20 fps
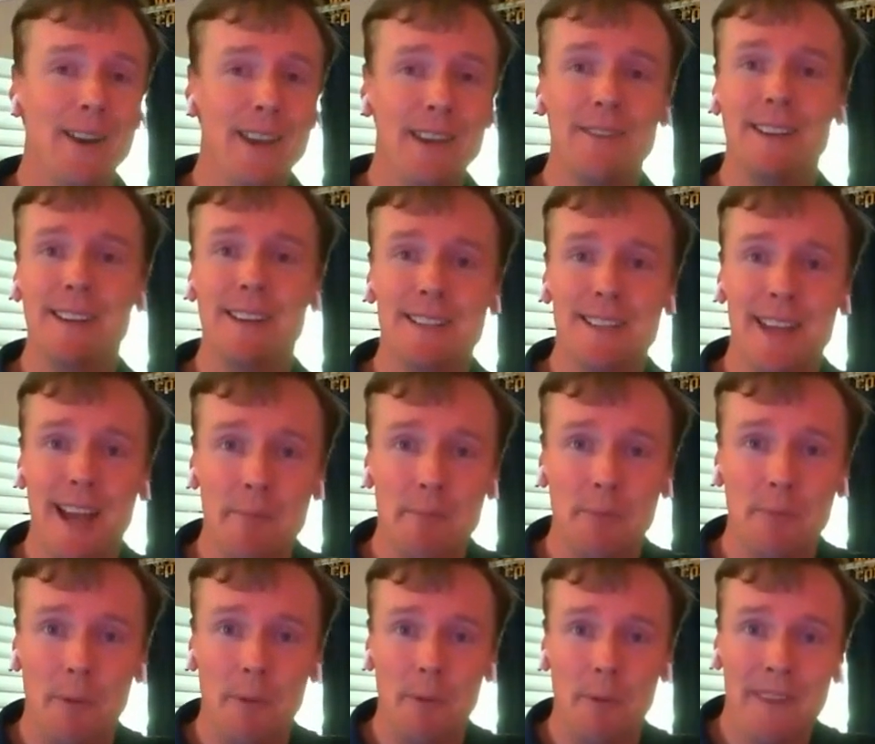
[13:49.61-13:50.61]
I'll give you an
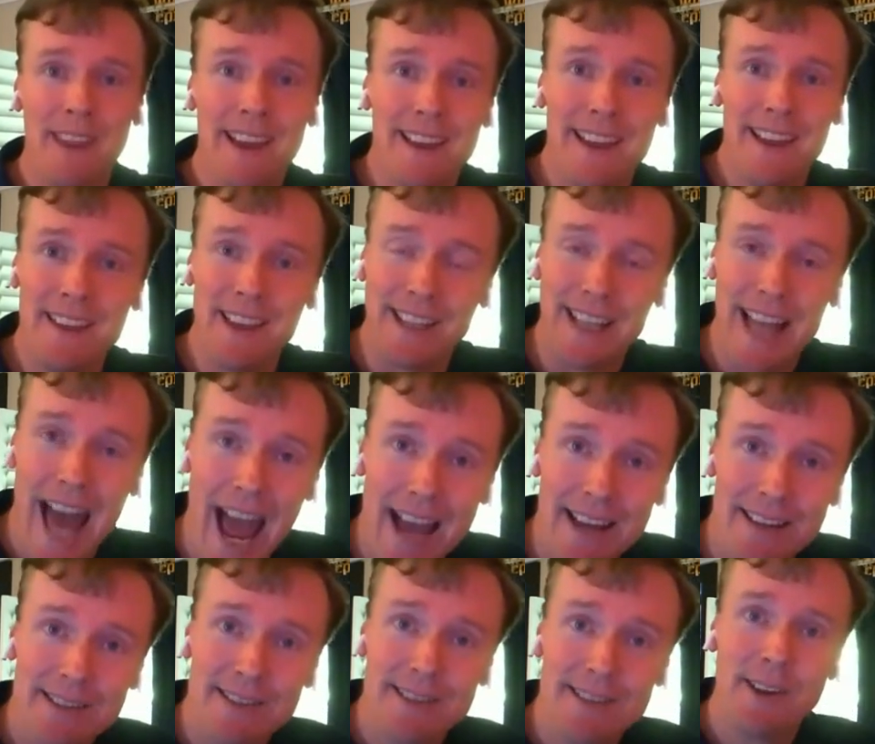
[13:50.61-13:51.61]
example. In the
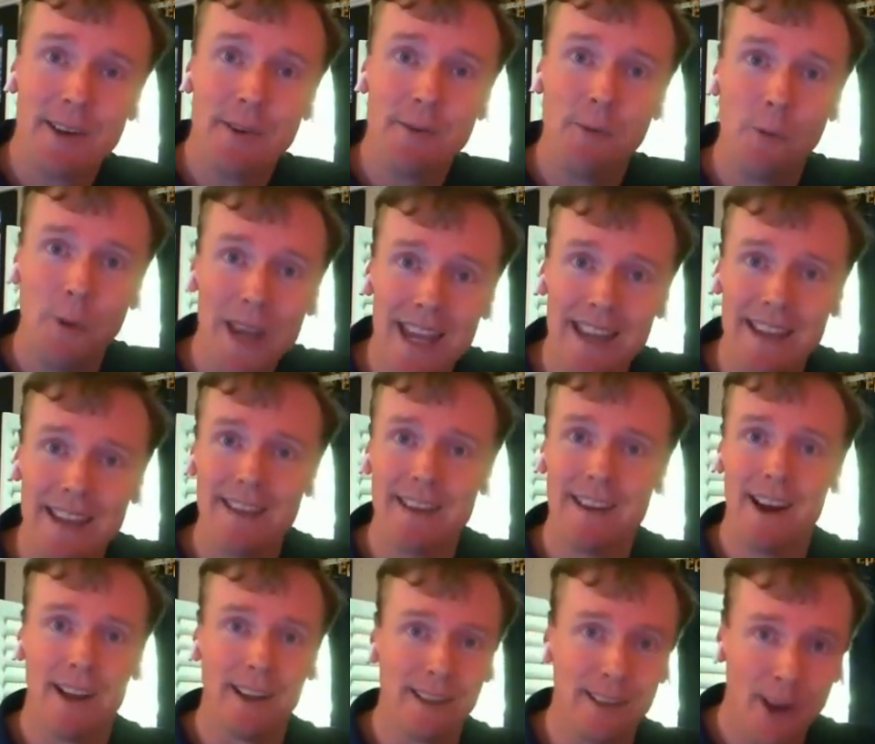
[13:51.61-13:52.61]
last
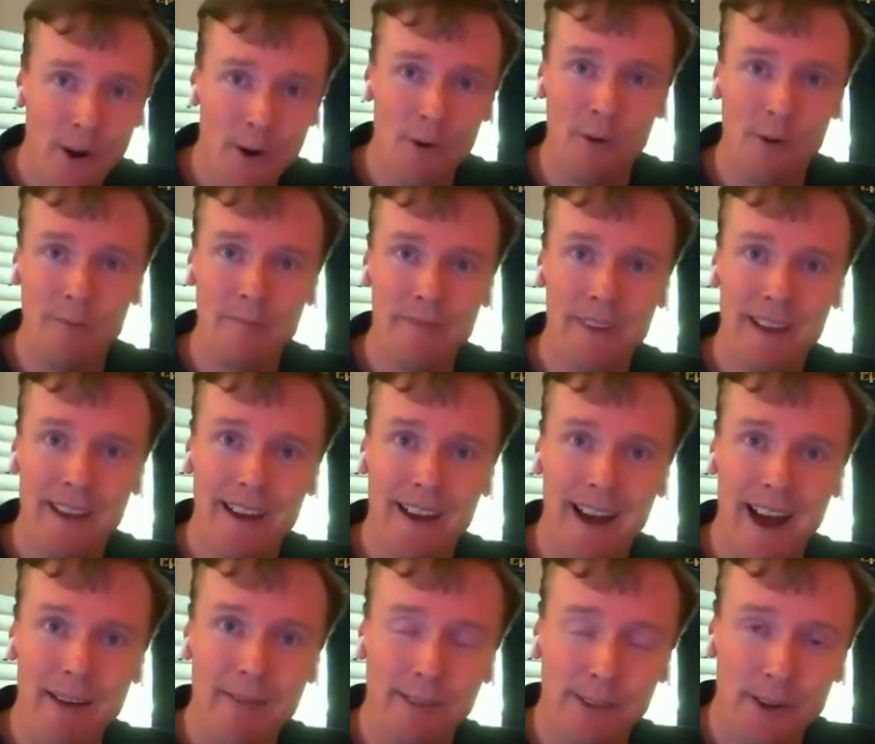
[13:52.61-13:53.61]
week alone,
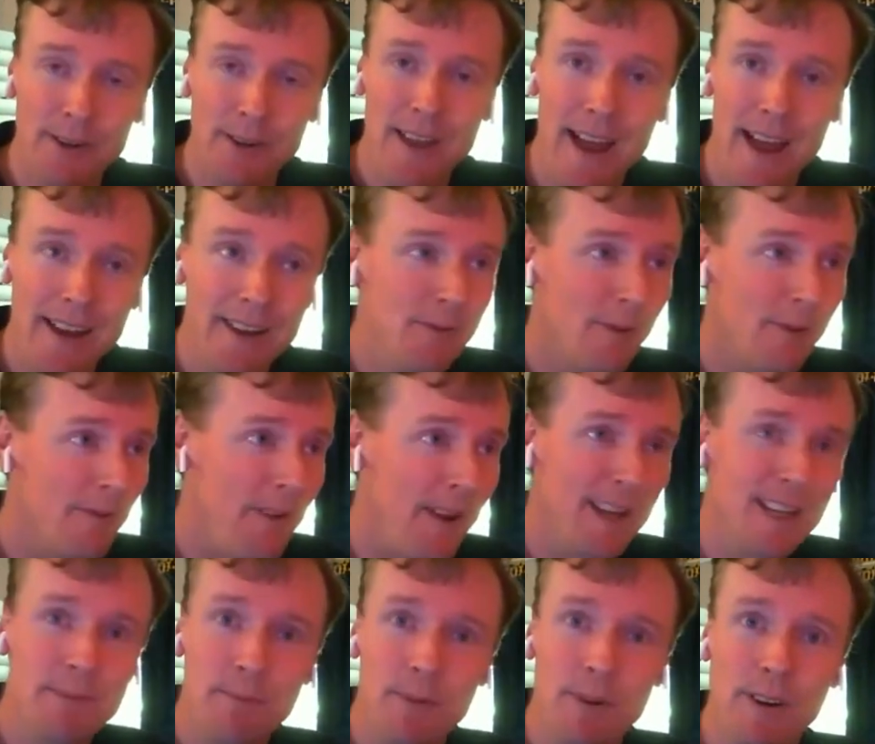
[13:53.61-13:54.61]
I've learned how to do
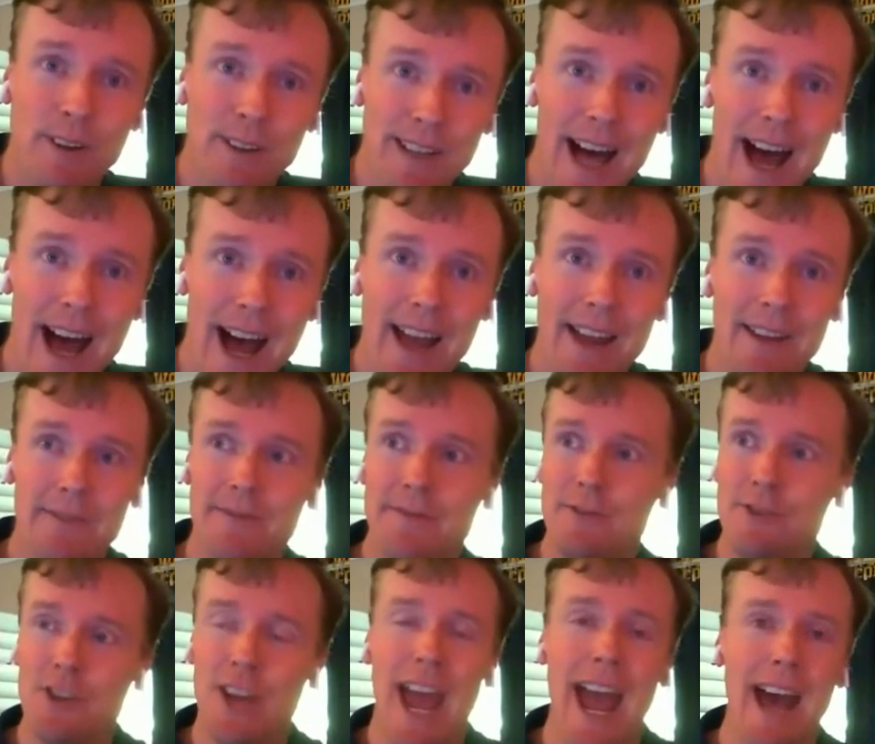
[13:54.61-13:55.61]
a Facebook
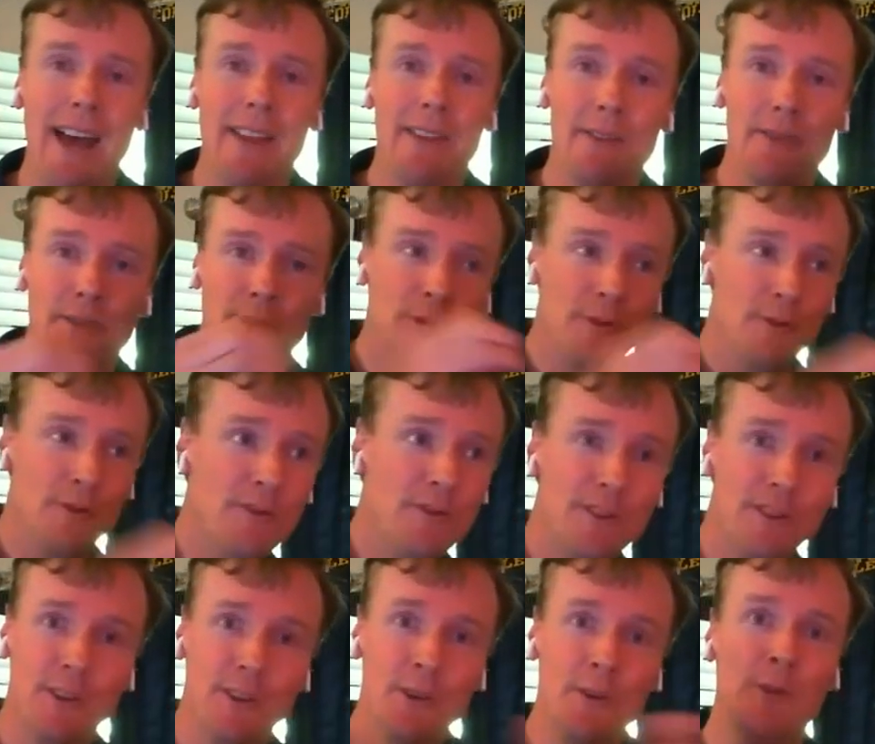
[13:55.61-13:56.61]
Live chat
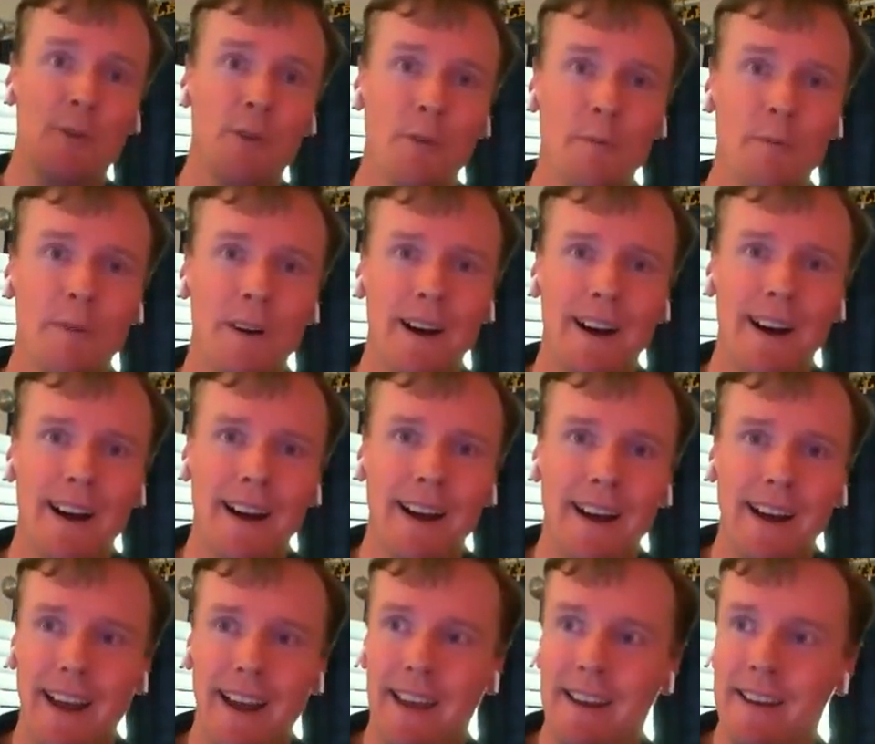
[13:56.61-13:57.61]
through Zoom
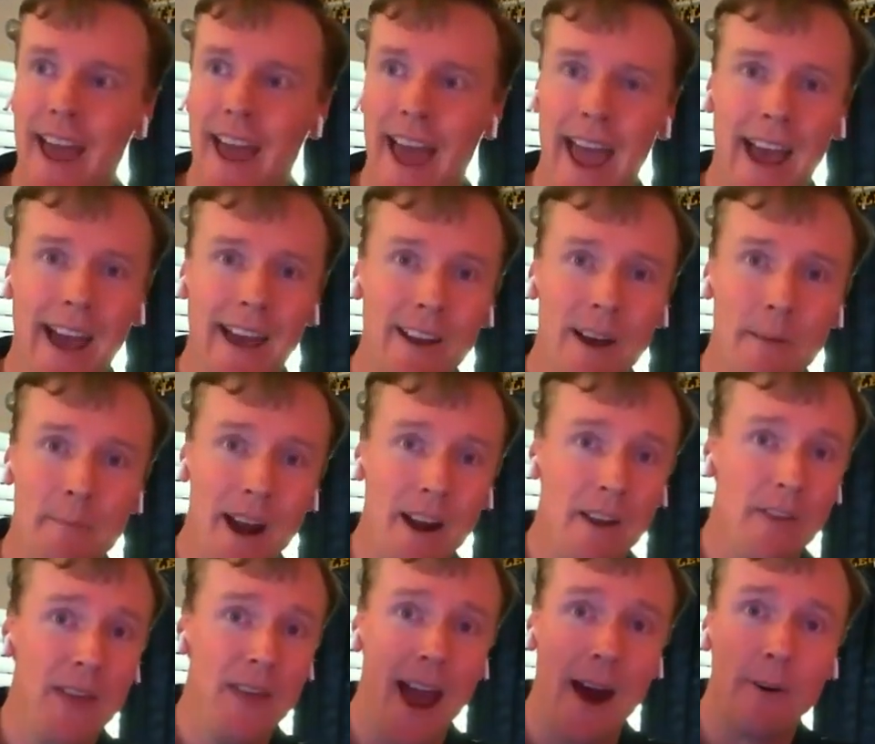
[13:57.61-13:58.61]
and had
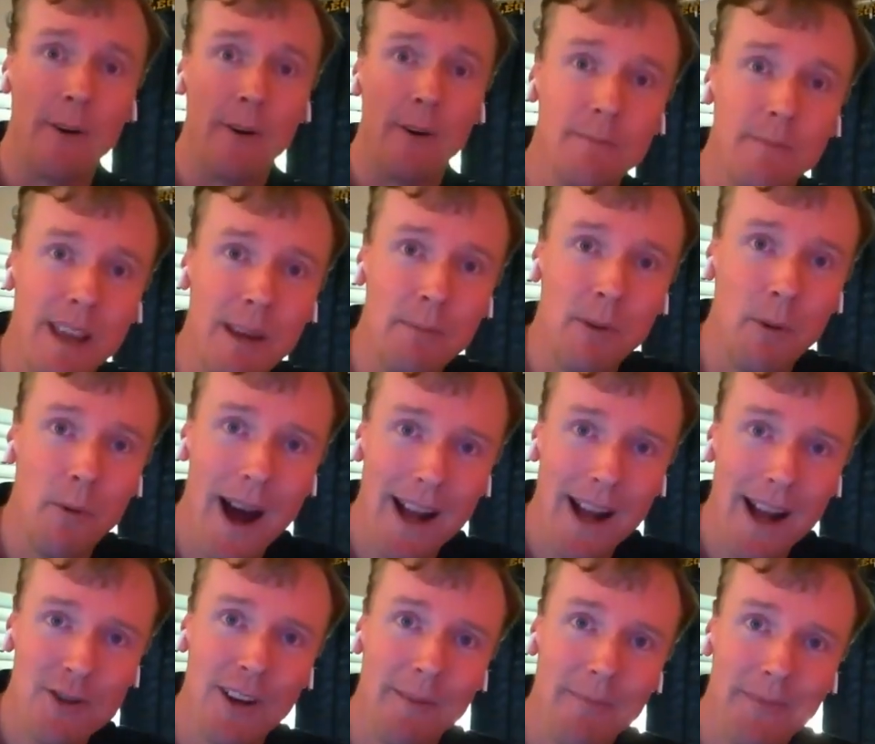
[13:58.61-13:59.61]
about 1,000
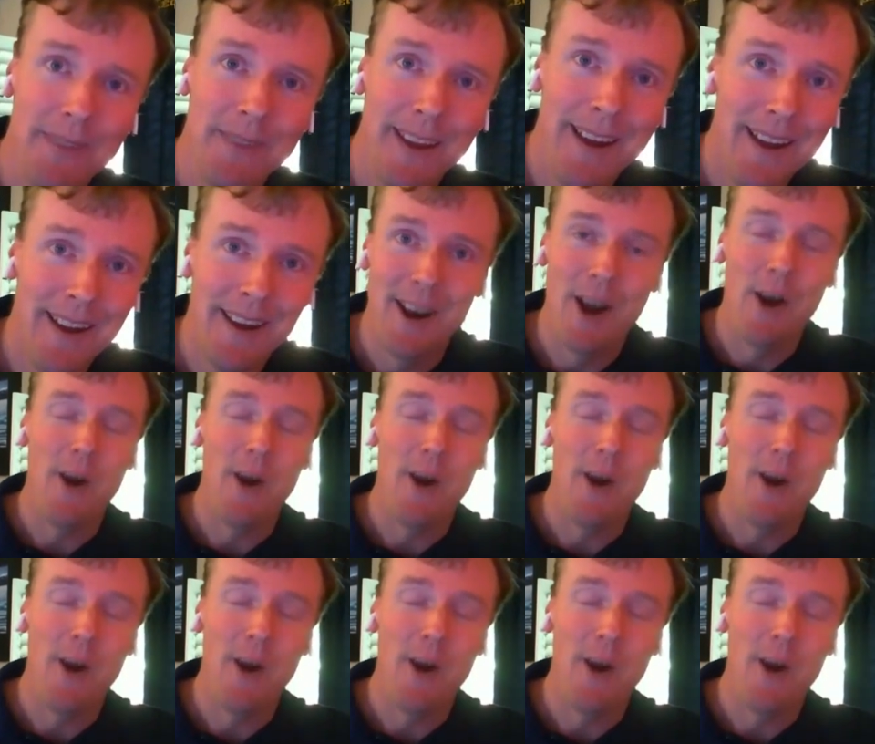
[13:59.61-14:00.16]
people watch it.